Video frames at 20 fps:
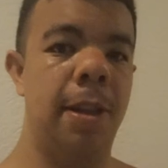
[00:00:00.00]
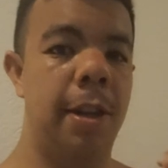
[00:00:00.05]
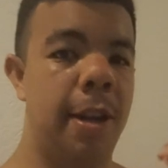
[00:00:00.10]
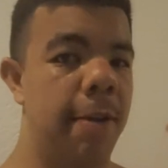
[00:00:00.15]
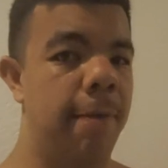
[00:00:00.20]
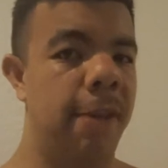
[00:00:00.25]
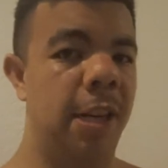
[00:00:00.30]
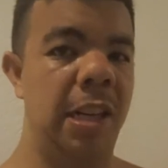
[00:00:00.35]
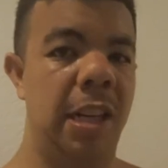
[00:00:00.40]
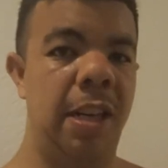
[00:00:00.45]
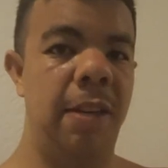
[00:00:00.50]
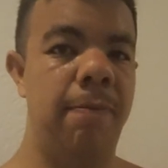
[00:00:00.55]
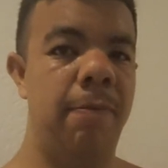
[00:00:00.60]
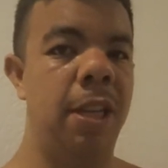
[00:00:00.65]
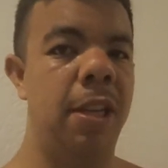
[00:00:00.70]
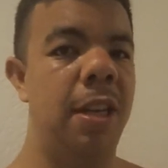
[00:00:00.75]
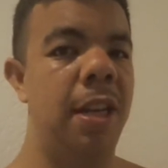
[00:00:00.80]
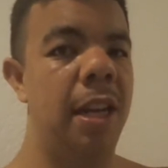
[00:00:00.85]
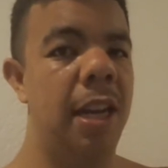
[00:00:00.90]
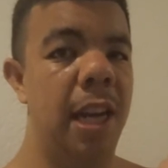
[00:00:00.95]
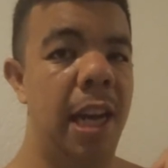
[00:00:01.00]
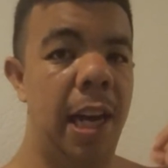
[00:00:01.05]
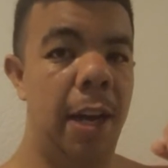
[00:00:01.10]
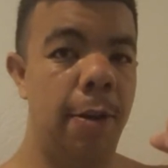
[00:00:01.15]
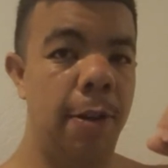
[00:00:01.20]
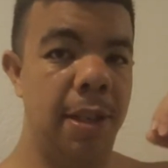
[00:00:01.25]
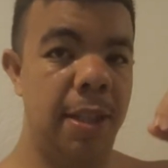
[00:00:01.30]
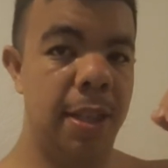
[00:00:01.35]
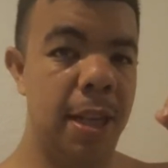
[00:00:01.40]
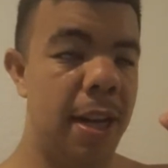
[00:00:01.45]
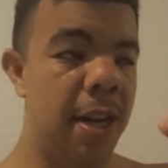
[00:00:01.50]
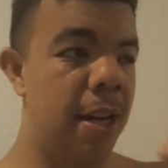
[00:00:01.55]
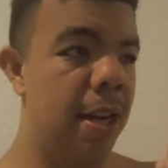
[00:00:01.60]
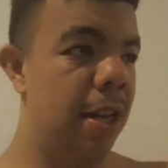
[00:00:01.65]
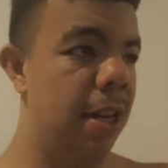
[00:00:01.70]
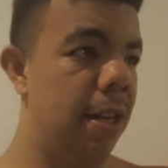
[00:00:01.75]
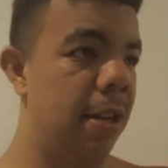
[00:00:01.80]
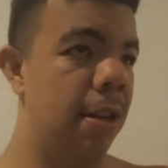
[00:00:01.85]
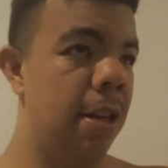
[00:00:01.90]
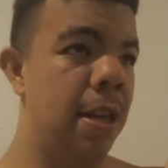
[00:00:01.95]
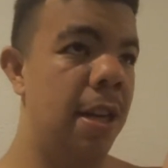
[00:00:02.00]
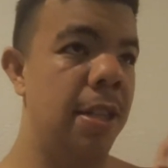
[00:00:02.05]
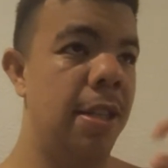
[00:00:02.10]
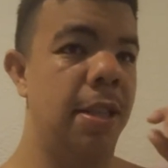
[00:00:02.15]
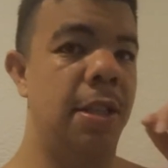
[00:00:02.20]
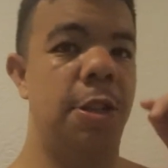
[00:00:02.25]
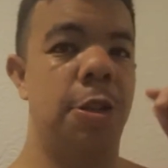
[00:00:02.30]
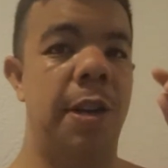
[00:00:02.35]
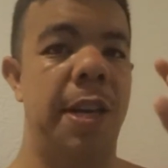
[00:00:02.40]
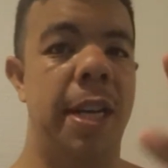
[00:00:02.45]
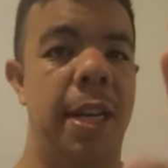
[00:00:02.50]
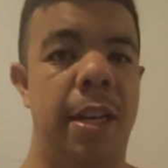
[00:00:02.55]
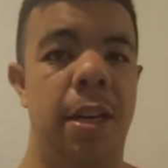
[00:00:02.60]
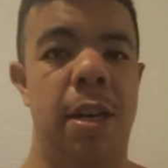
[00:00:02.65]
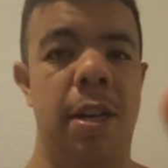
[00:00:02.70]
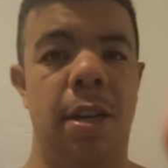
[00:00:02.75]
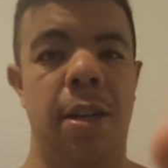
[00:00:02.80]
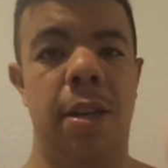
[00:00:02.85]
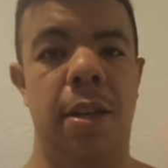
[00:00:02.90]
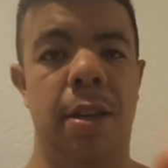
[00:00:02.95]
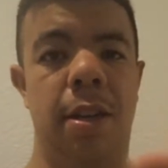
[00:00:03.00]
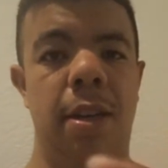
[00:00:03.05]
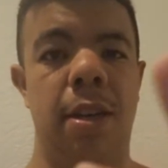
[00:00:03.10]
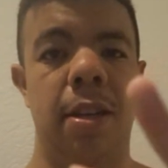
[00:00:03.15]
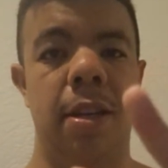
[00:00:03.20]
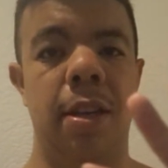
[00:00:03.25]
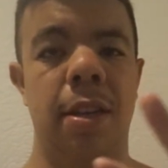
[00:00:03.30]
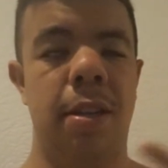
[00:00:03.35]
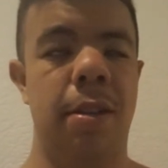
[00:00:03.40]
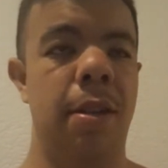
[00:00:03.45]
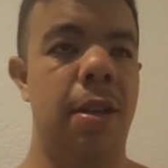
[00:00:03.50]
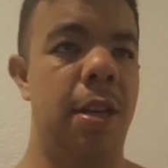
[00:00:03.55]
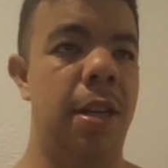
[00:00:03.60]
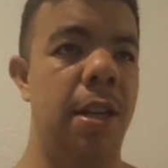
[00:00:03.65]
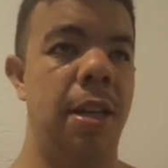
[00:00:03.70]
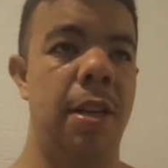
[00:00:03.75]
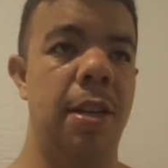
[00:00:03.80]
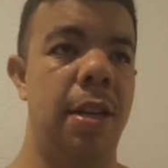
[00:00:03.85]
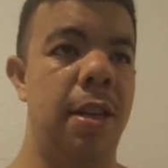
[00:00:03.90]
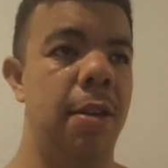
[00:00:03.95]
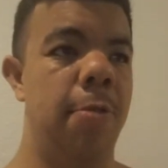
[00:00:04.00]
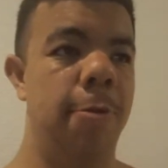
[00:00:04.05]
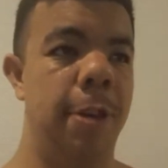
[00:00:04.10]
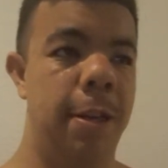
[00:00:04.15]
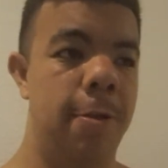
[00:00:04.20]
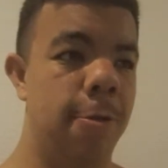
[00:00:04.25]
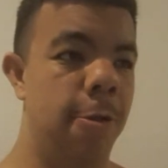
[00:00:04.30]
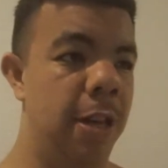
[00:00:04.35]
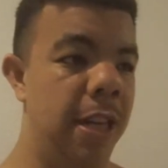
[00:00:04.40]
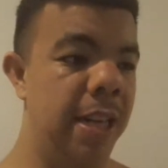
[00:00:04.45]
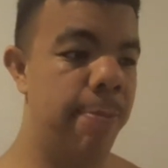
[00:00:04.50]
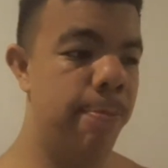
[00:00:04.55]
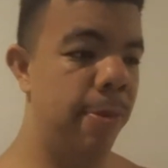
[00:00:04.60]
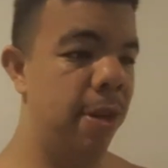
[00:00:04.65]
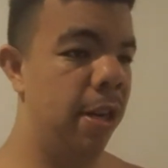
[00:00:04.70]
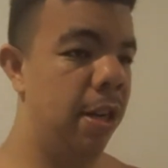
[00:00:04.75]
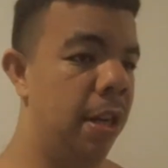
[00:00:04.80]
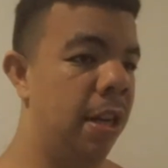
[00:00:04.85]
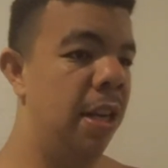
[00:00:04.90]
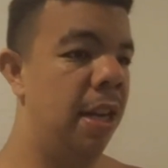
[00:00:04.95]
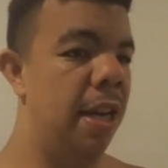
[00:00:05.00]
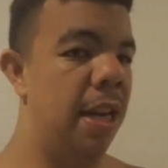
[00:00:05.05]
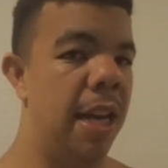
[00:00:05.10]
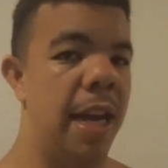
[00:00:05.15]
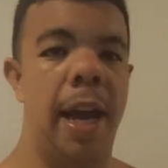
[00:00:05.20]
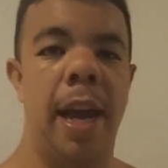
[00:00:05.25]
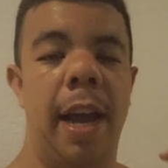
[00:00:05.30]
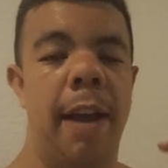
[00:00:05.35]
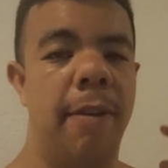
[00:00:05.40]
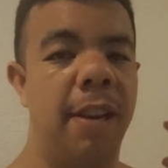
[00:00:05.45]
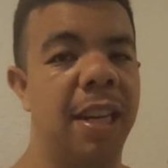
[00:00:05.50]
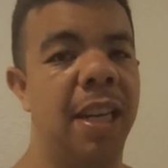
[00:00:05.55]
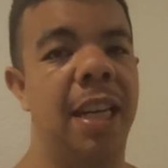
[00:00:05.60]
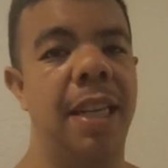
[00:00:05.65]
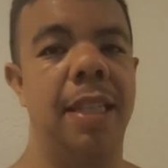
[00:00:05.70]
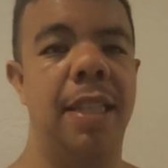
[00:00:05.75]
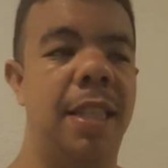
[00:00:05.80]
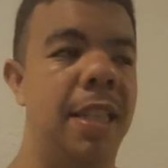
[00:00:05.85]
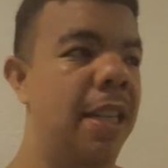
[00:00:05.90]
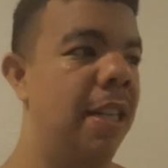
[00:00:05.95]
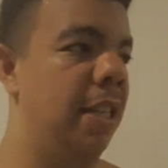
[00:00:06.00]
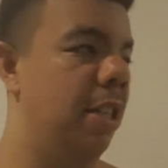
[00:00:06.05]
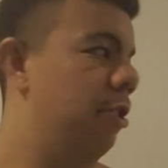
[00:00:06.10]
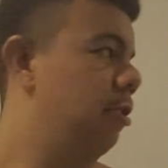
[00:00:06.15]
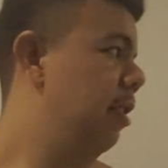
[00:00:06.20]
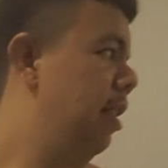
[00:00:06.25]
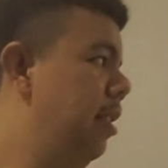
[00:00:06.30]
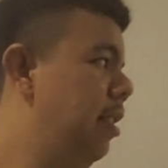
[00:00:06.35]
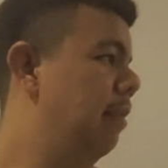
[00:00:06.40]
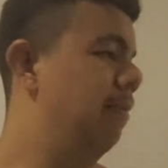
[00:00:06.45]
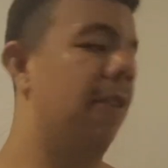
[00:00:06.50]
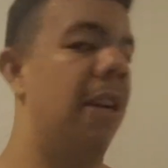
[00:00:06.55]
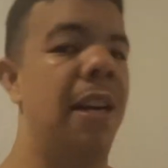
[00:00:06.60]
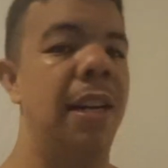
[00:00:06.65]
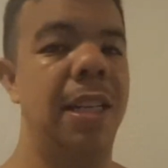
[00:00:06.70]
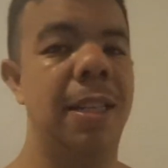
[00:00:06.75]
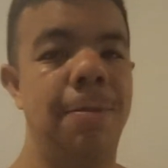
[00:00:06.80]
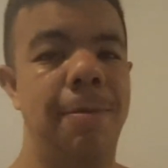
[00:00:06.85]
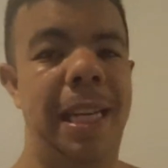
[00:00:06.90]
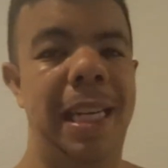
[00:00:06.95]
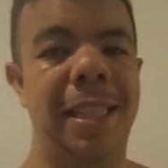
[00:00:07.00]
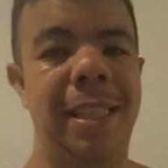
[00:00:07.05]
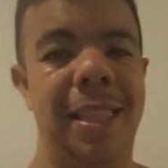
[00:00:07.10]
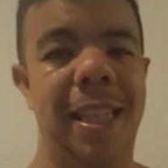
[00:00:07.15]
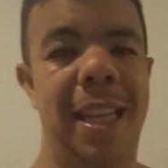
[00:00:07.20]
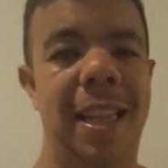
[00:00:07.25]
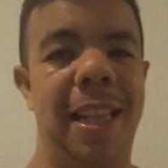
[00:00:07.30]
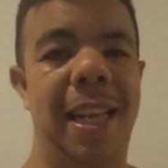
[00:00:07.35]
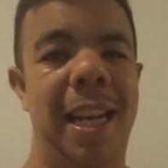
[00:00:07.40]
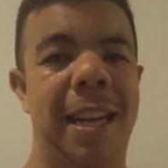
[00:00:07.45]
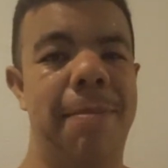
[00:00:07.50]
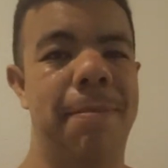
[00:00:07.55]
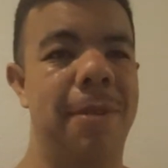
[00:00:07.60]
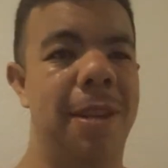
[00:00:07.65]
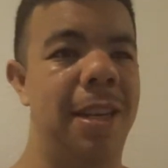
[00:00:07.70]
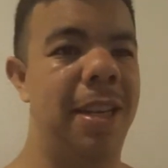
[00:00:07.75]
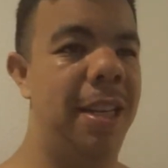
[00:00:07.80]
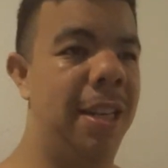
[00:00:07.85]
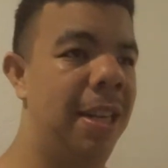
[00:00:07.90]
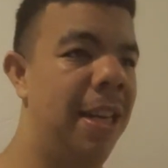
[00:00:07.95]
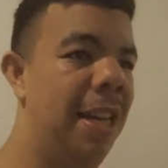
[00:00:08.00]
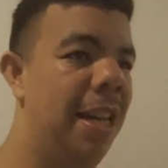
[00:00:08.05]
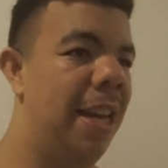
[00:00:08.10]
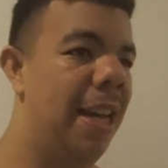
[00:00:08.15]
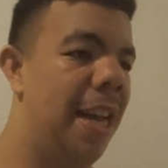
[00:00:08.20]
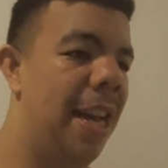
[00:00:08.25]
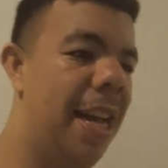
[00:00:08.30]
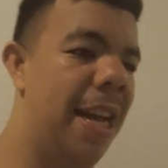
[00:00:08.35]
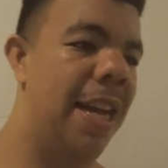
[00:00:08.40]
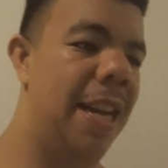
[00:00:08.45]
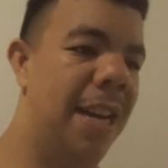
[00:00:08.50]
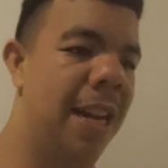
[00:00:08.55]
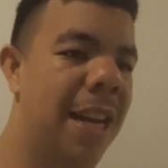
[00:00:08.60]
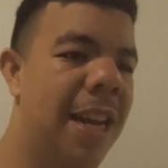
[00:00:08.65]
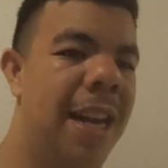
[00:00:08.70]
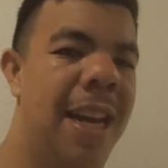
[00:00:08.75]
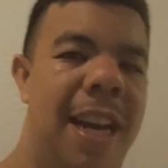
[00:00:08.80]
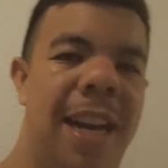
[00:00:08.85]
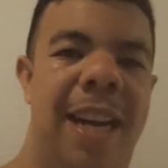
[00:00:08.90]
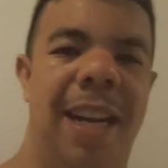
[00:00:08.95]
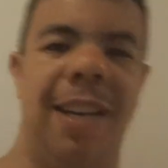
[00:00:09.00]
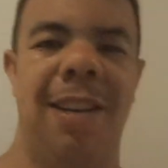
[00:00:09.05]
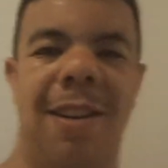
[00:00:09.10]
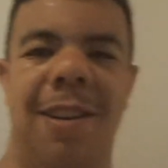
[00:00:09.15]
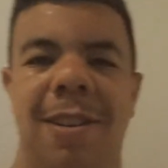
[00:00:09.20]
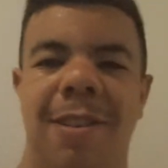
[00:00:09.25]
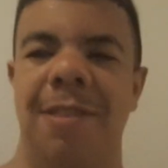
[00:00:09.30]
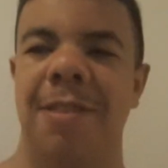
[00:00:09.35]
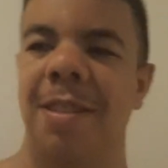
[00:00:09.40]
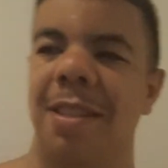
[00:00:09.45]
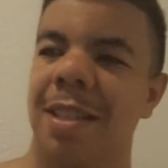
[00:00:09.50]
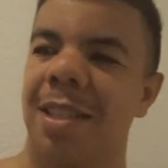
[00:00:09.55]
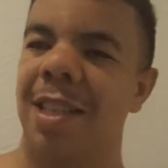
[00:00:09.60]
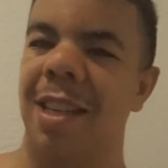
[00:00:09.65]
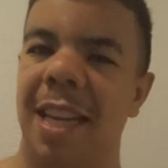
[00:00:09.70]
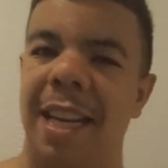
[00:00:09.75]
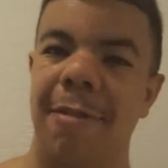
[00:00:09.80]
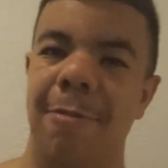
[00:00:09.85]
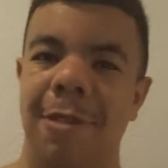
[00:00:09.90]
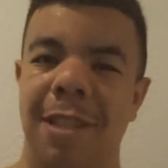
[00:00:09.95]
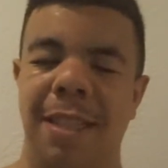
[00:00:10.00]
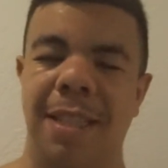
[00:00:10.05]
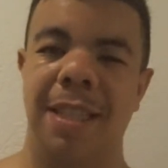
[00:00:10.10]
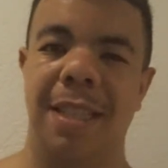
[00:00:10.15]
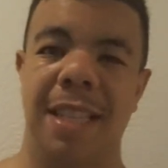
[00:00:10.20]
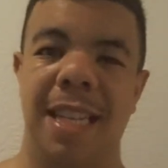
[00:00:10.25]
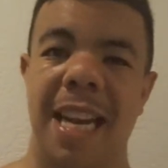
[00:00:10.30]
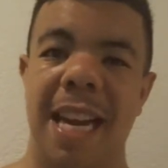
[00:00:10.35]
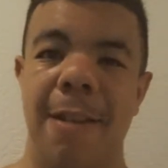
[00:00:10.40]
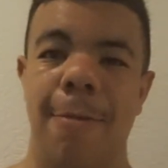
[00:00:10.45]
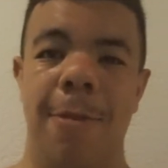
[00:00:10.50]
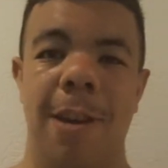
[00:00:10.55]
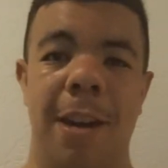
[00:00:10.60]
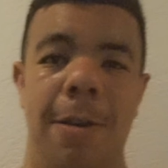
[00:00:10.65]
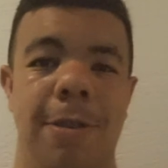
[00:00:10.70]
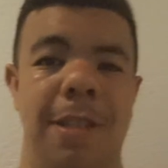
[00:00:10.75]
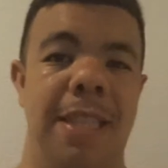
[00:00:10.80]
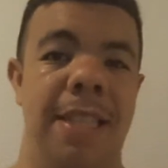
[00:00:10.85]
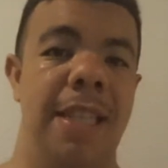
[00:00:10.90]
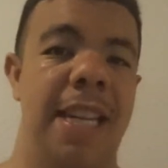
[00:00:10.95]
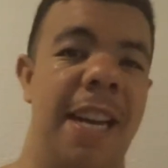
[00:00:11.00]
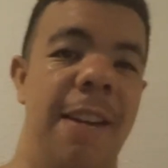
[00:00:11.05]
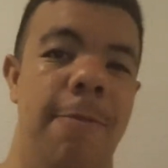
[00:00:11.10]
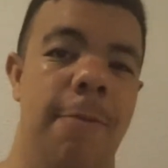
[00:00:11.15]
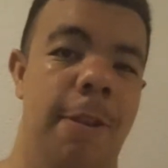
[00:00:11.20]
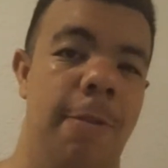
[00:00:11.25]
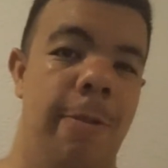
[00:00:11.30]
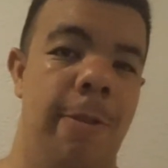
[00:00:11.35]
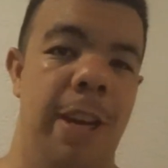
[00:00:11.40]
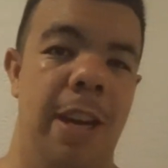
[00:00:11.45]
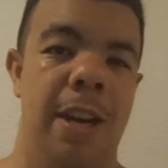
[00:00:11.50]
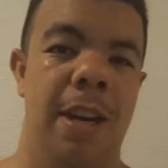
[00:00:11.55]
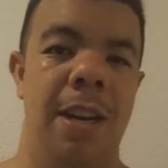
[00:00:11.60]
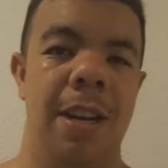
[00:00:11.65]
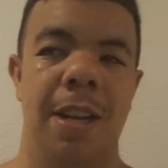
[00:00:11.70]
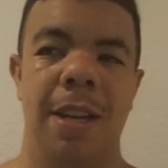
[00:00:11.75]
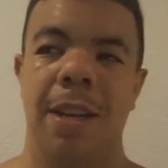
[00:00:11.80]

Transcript: looking for him. I was not concentrating on the recording, but if you guys did enjoy this vlog, smash that like button. And I know today was a day where I was everywhere.